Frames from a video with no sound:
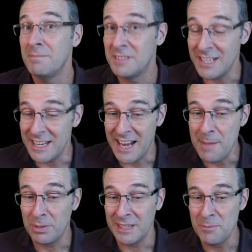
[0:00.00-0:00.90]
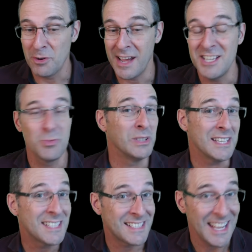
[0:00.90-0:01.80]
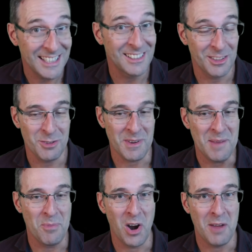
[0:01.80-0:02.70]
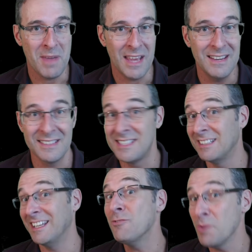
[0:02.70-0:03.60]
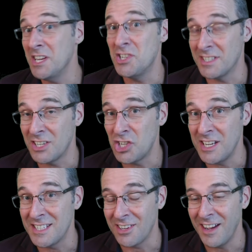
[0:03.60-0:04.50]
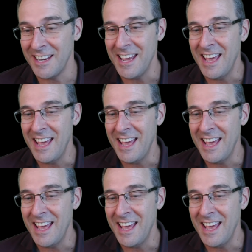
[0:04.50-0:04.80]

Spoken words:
DNA polymerase will extend the 3' end until it reaches a Chi site.